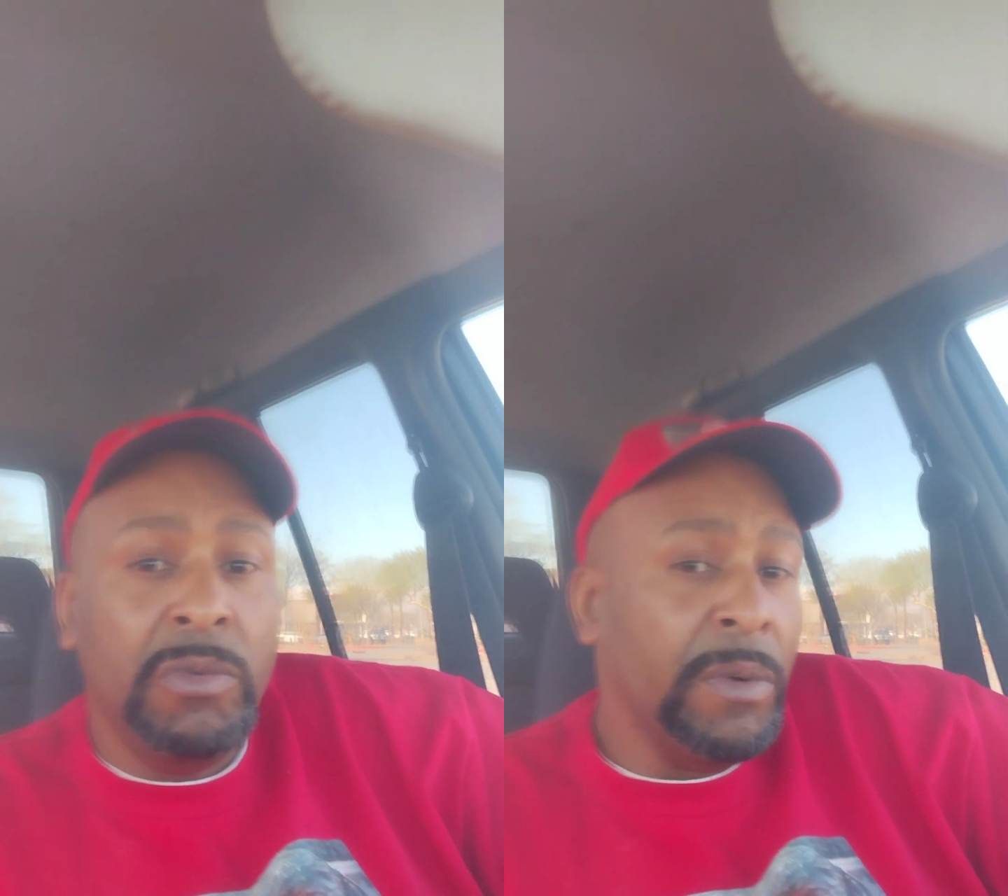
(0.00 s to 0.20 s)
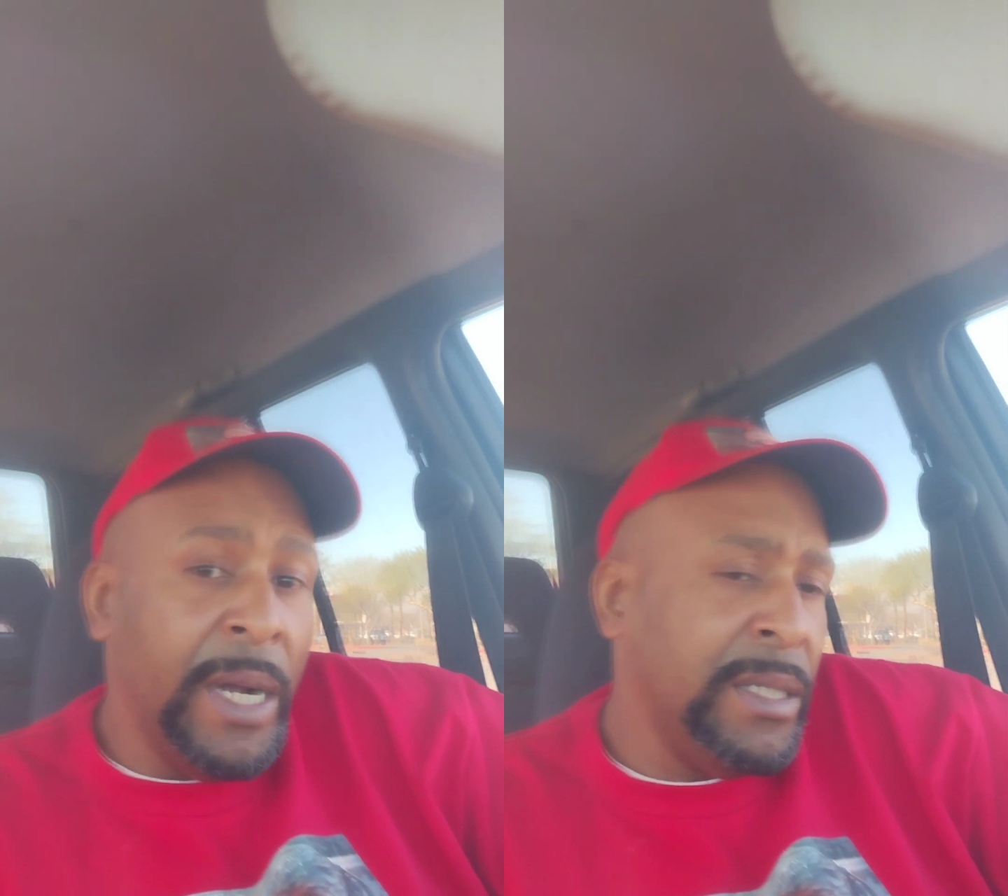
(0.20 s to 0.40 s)

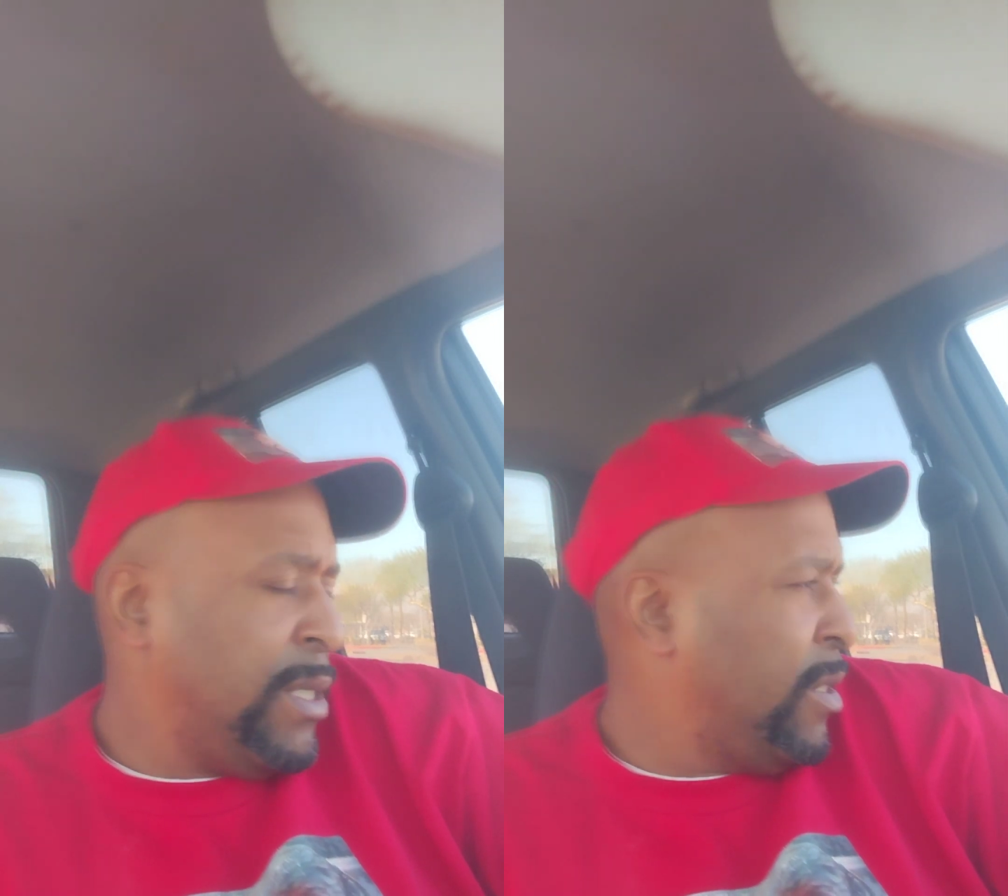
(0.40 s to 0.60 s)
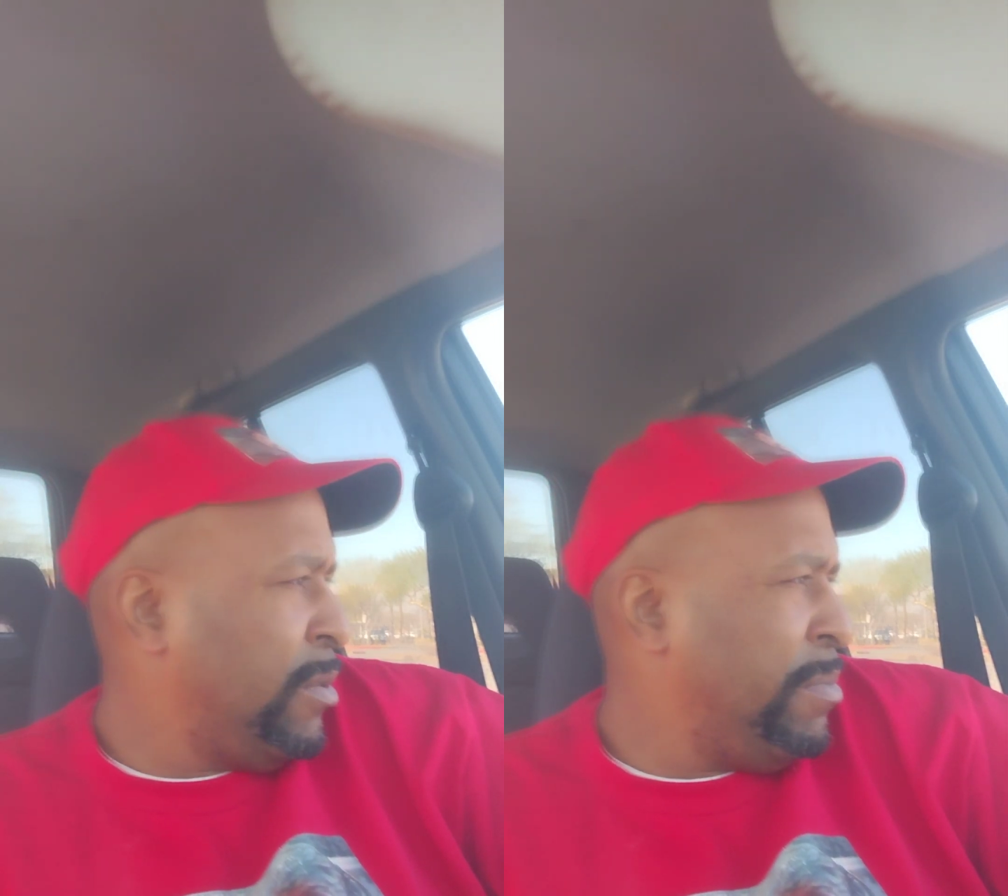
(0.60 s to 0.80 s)
right
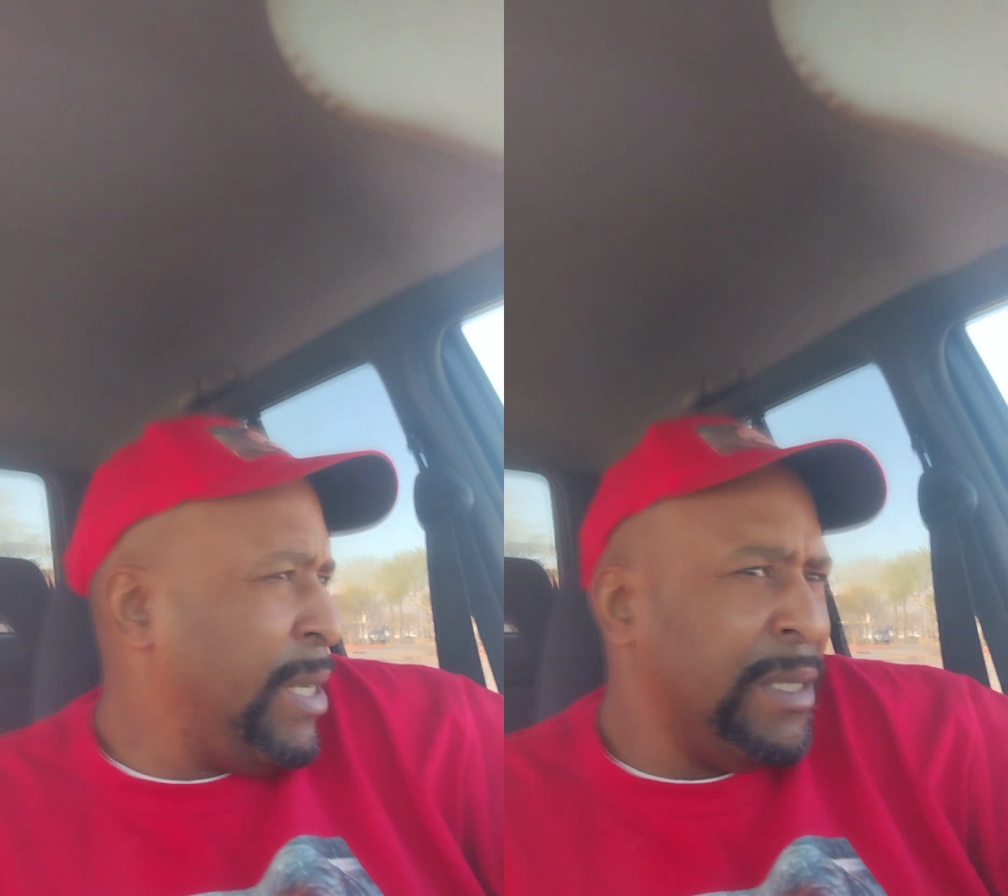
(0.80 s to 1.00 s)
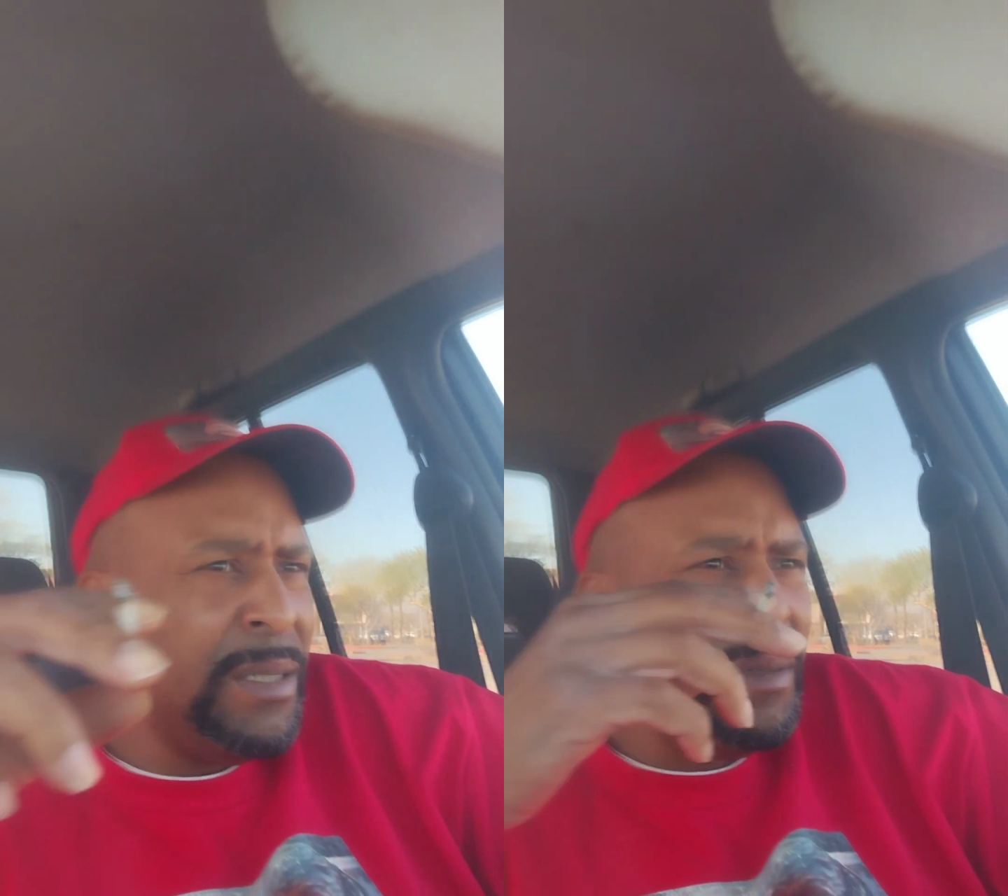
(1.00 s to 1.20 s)
into some
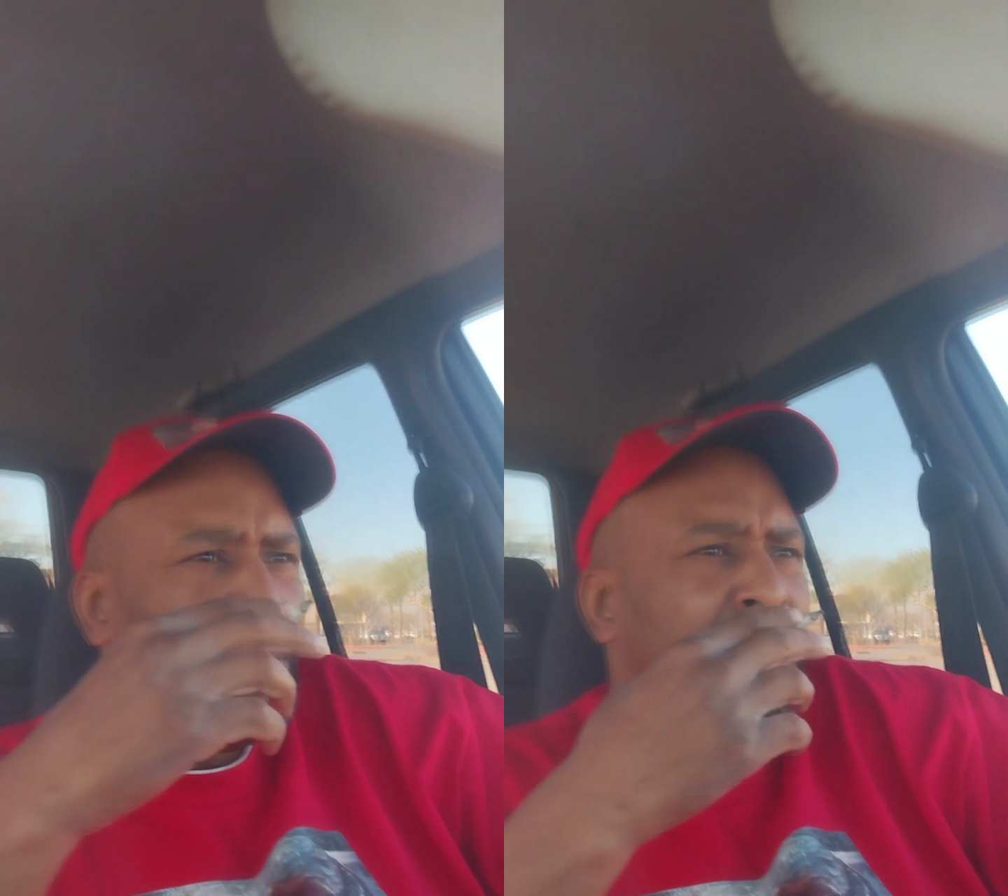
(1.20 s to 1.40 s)
mess.